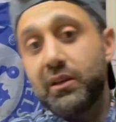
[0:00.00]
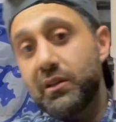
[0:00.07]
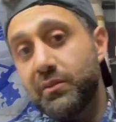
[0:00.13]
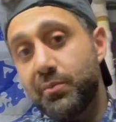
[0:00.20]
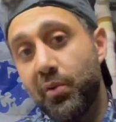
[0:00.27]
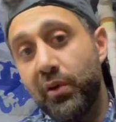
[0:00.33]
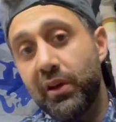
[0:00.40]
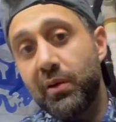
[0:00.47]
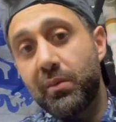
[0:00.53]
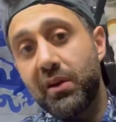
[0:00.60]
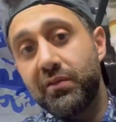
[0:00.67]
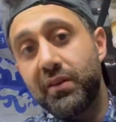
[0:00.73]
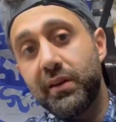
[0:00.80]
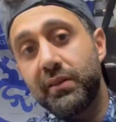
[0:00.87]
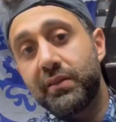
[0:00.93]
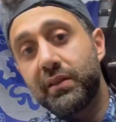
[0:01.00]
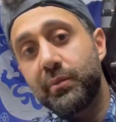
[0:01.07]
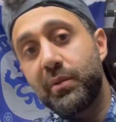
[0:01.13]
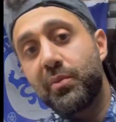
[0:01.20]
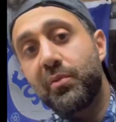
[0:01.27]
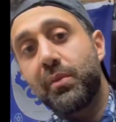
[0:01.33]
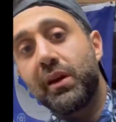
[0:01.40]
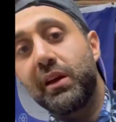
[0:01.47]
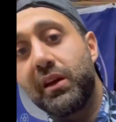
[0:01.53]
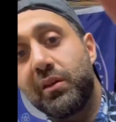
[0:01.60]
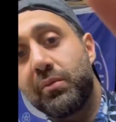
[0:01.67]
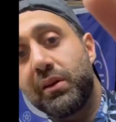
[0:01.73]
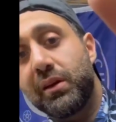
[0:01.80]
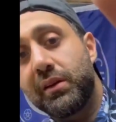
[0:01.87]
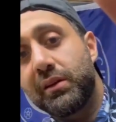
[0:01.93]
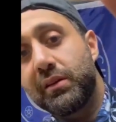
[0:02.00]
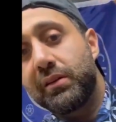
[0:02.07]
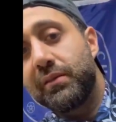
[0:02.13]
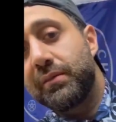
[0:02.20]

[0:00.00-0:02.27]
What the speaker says: just pointing at my face. Let me put my hand behind it.